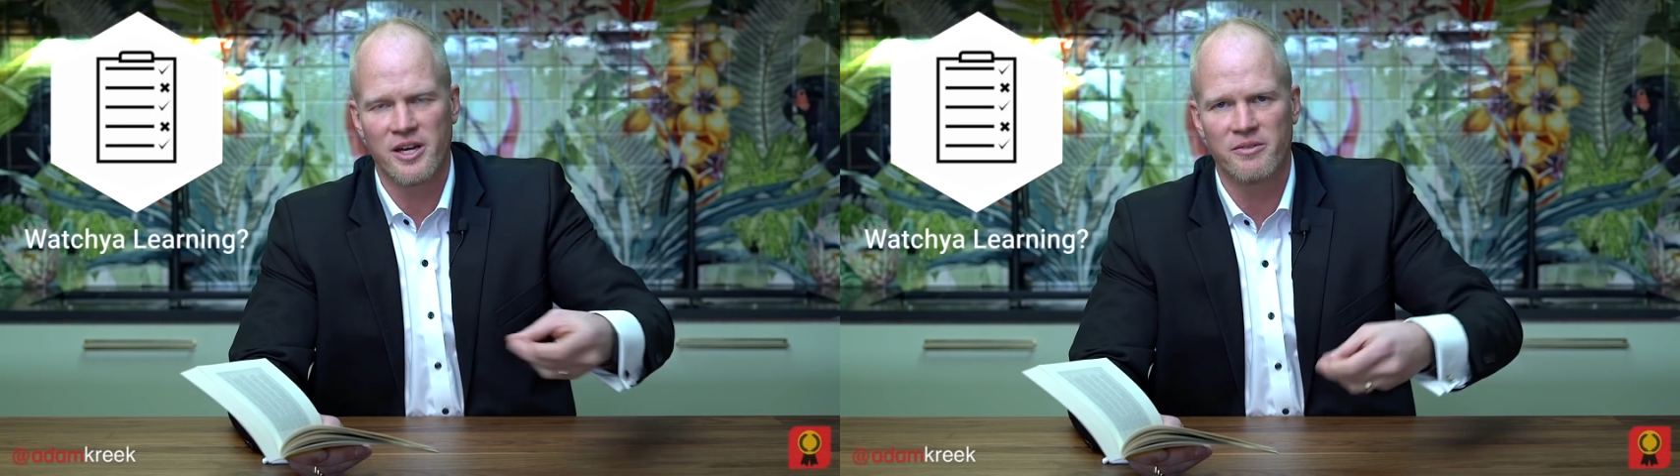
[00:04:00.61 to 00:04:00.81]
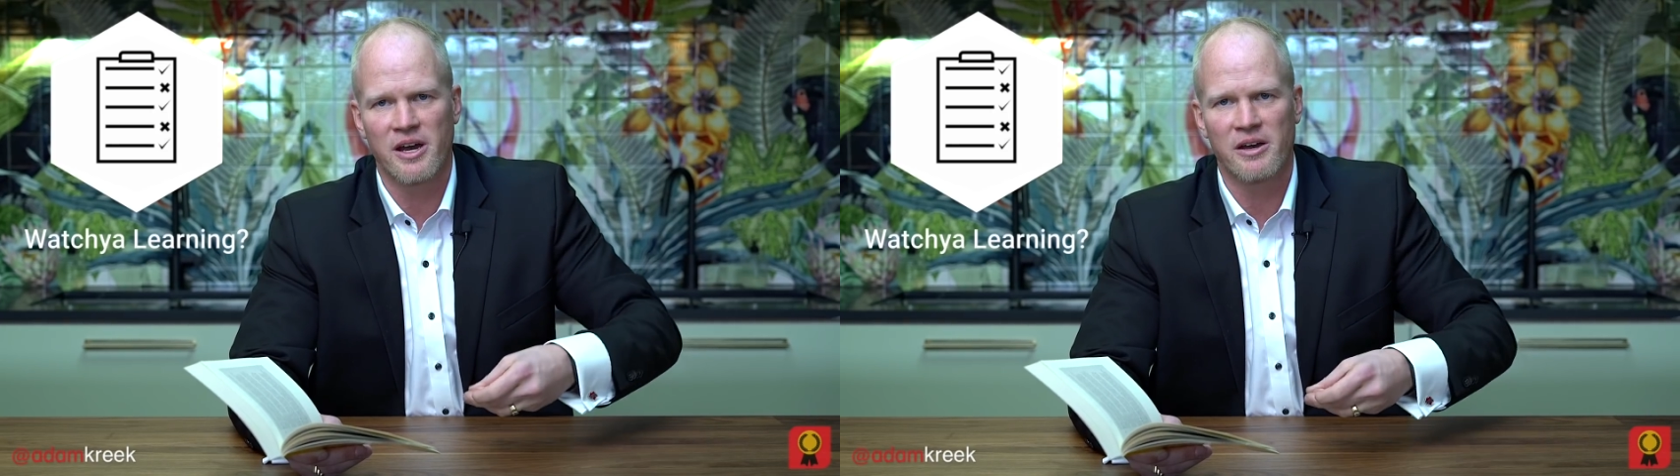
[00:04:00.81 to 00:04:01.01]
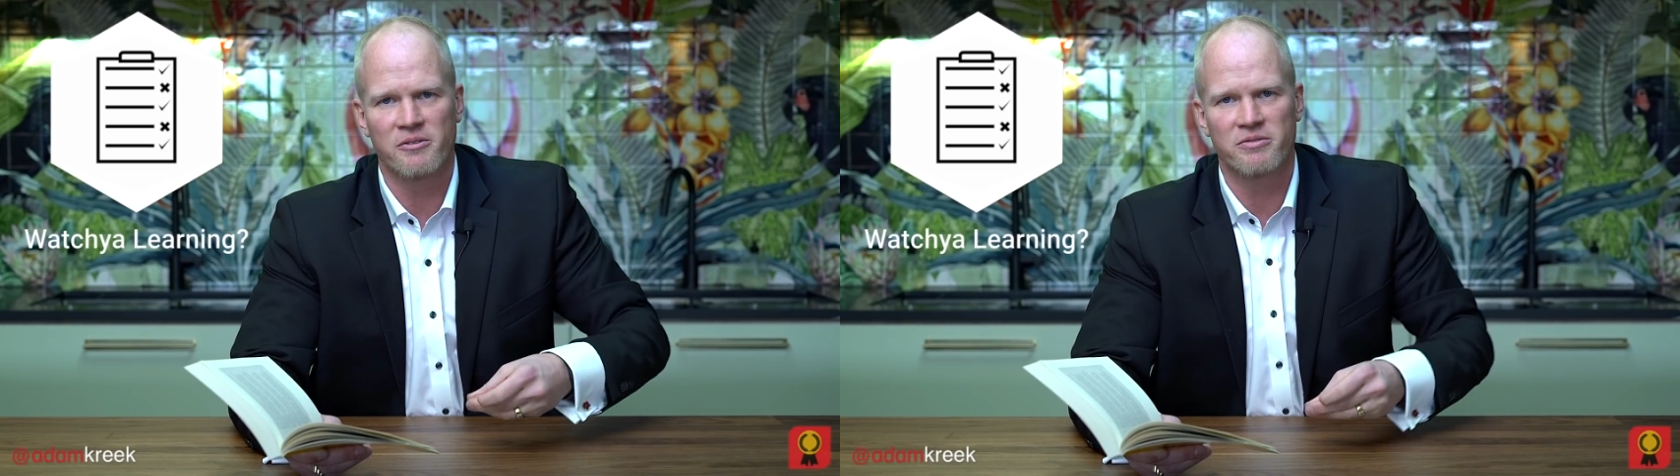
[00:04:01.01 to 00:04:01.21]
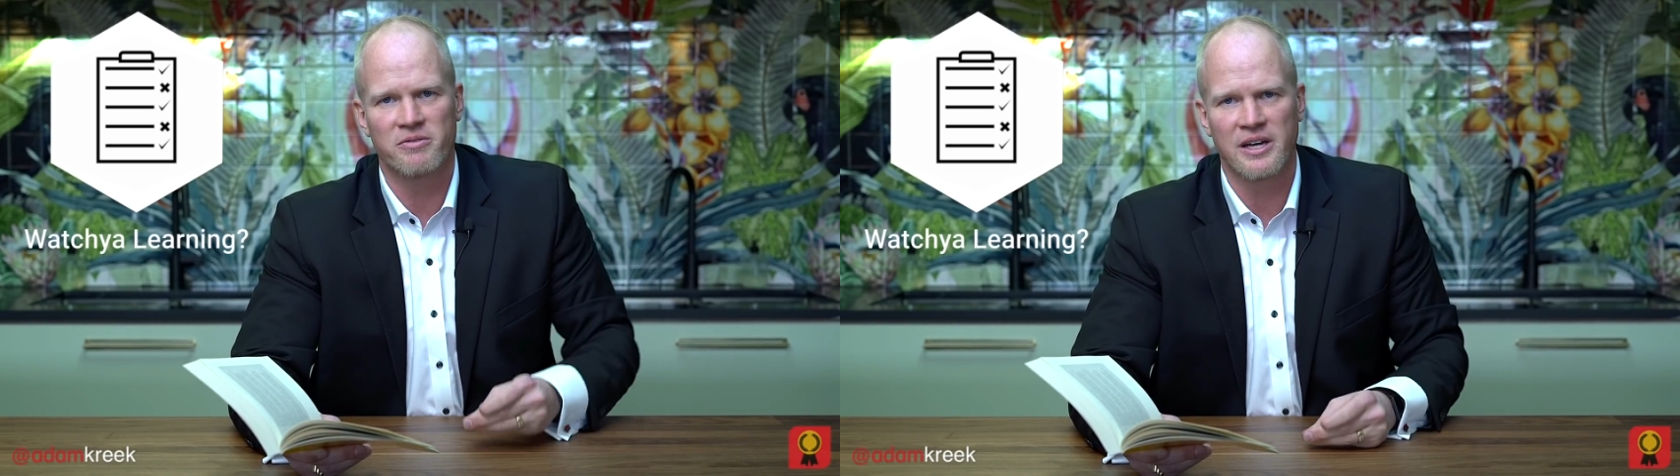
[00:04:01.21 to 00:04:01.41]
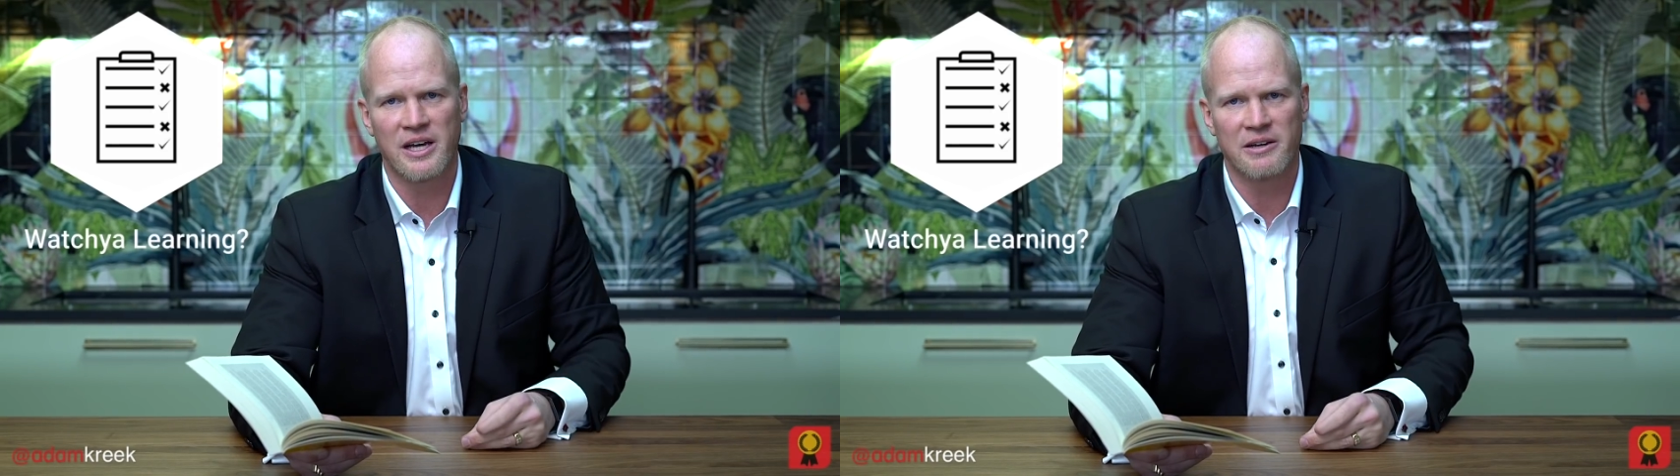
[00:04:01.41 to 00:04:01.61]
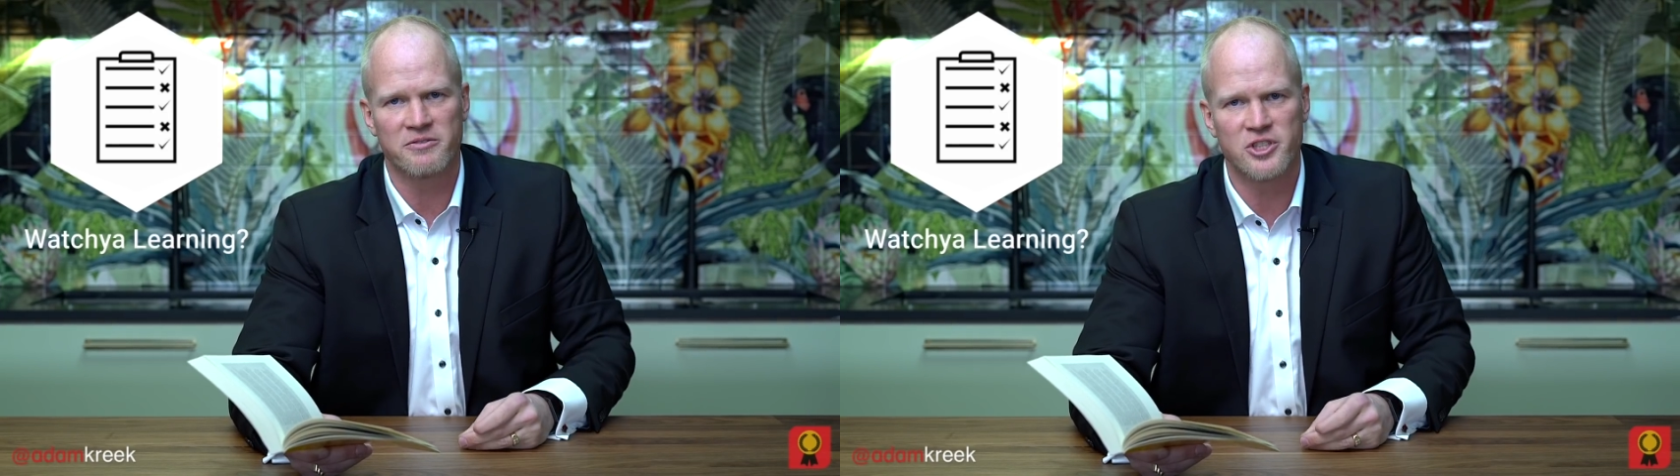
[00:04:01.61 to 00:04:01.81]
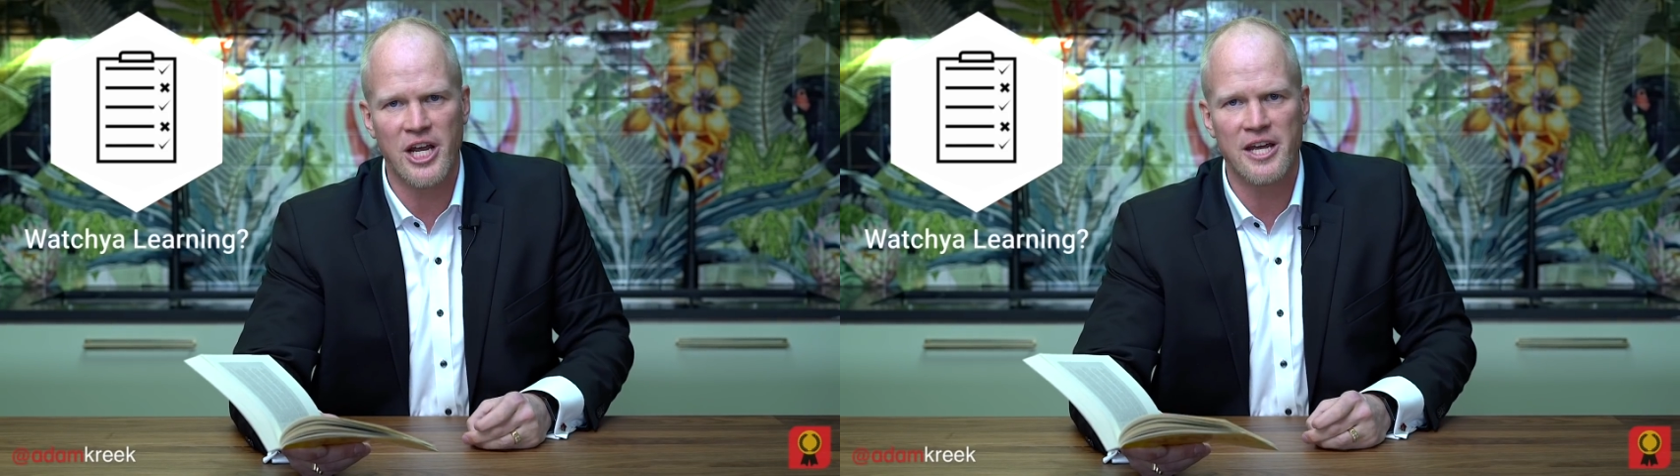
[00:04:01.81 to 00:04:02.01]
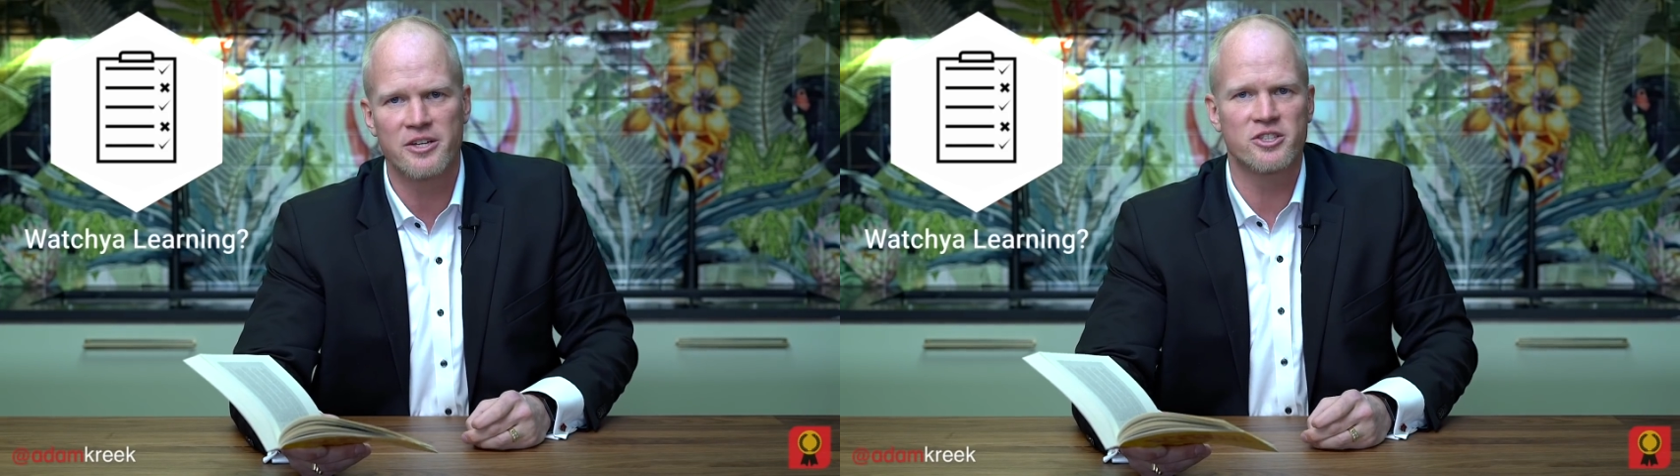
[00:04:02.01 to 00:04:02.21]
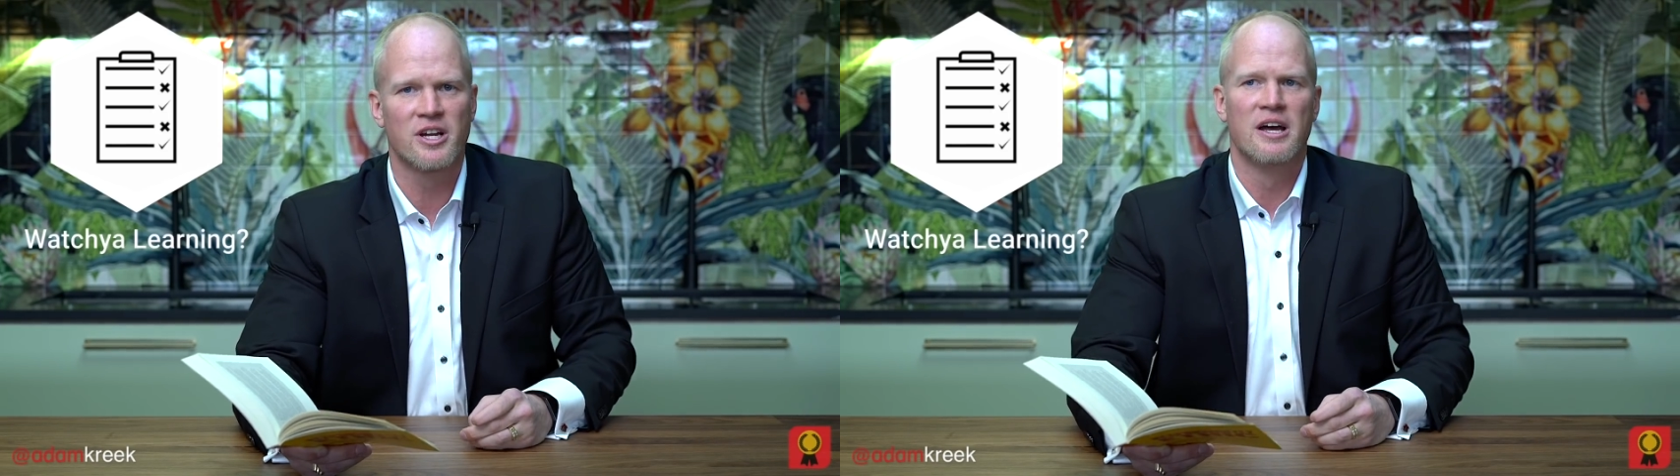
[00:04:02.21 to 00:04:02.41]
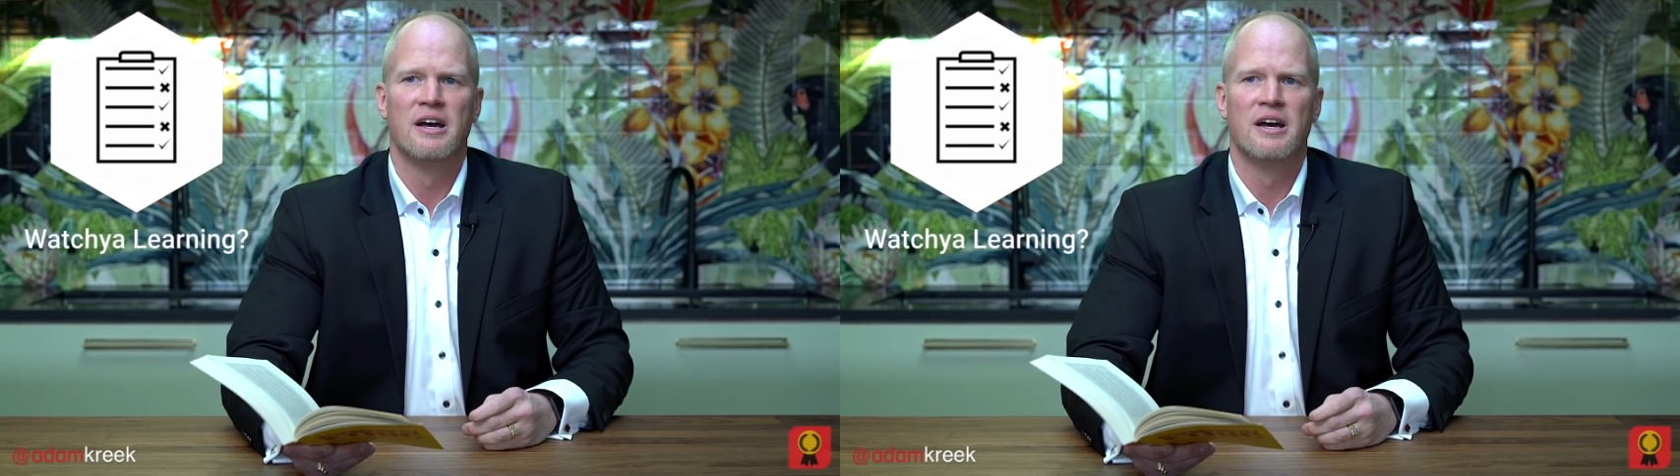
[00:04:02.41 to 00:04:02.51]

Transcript: have changed.